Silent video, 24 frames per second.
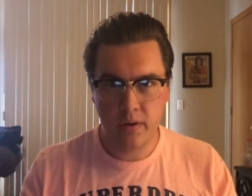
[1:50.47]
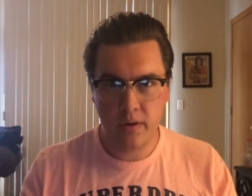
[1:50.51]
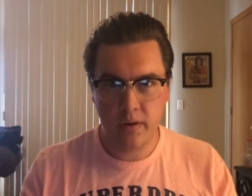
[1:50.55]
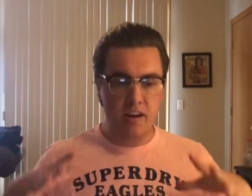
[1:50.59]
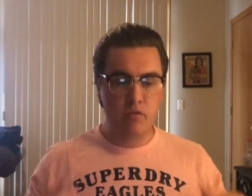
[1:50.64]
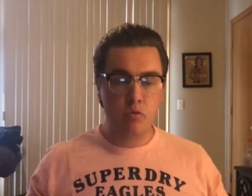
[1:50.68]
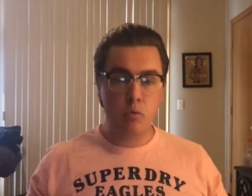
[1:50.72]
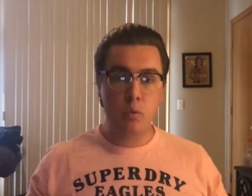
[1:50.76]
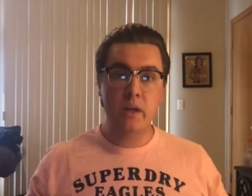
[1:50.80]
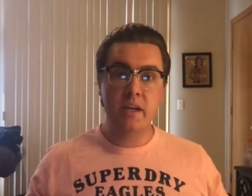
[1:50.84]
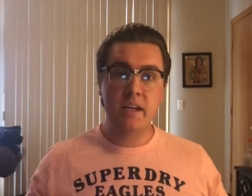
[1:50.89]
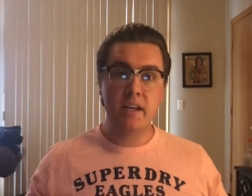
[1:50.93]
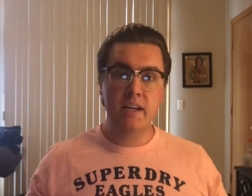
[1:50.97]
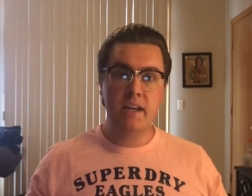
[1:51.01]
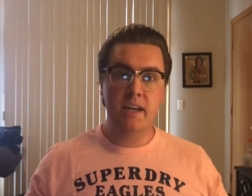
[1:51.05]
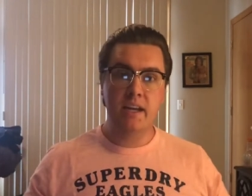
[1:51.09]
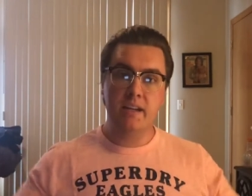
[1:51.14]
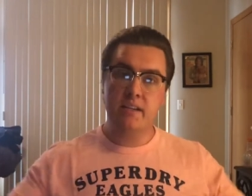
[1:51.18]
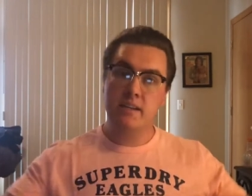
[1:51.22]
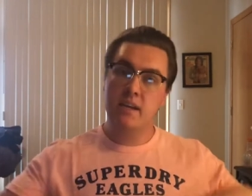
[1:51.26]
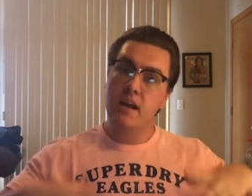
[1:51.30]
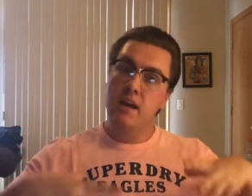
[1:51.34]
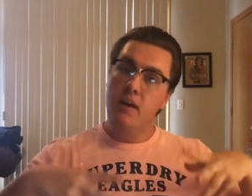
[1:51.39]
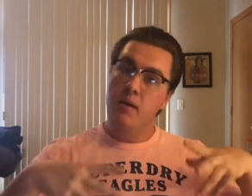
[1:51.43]
If we can
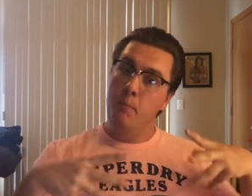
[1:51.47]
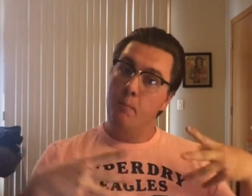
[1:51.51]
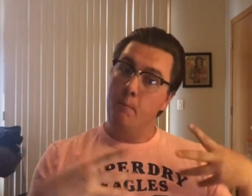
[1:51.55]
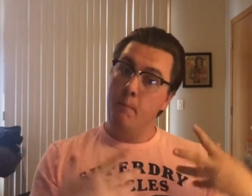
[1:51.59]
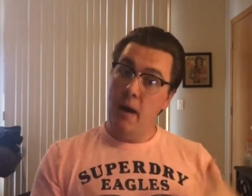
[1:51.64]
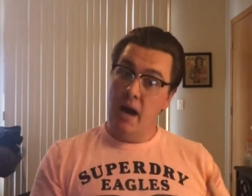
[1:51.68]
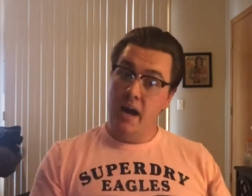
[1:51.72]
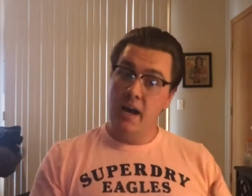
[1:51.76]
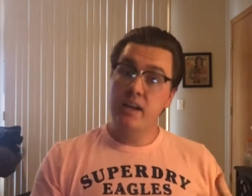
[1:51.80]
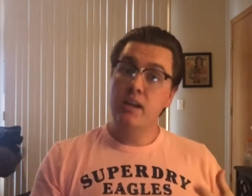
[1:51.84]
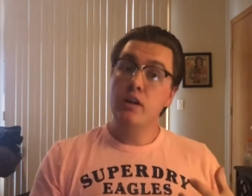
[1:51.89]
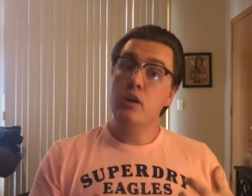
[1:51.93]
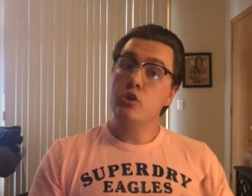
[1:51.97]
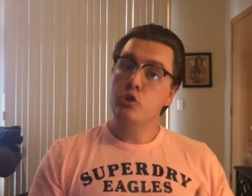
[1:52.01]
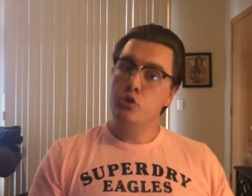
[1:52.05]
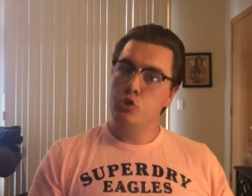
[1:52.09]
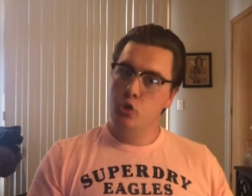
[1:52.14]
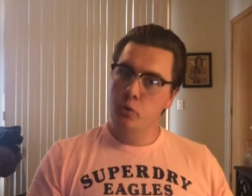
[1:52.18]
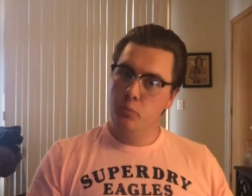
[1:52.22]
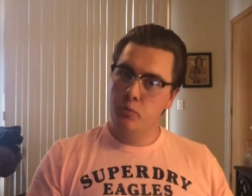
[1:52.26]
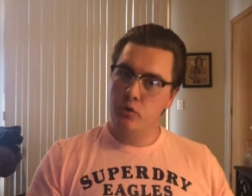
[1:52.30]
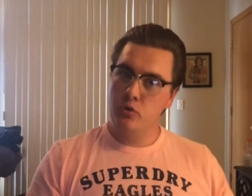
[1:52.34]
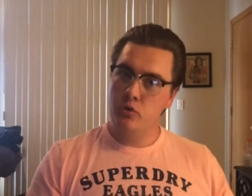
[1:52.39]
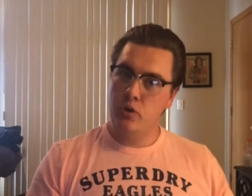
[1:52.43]
get my
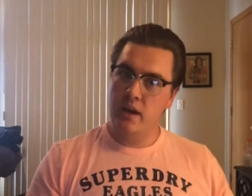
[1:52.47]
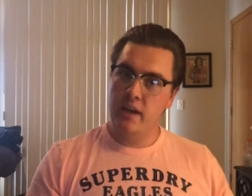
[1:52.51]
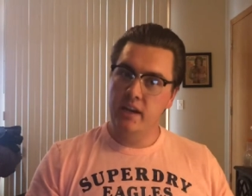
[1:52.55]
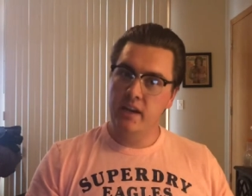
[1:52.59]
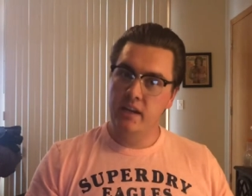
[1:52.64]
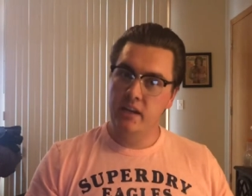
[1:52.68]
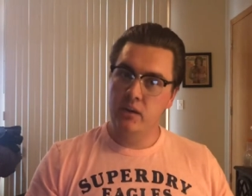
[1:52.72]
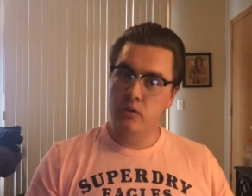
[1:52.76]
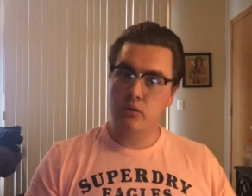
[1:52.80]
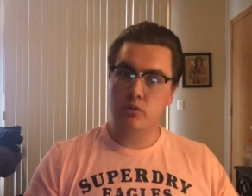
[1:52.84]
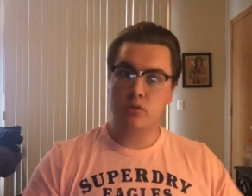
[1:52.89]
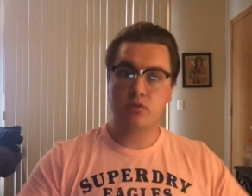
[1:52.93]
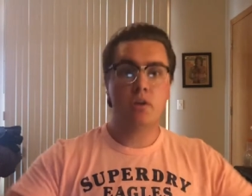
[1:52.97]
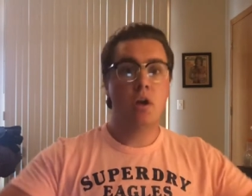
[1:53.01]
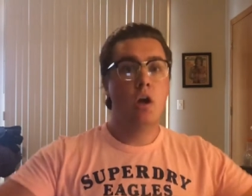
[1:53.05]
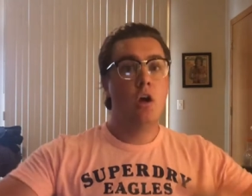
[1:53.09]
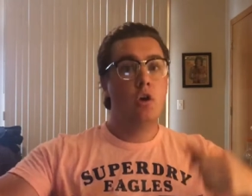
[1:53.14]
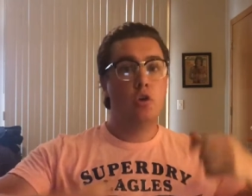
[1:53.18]
super dry eagles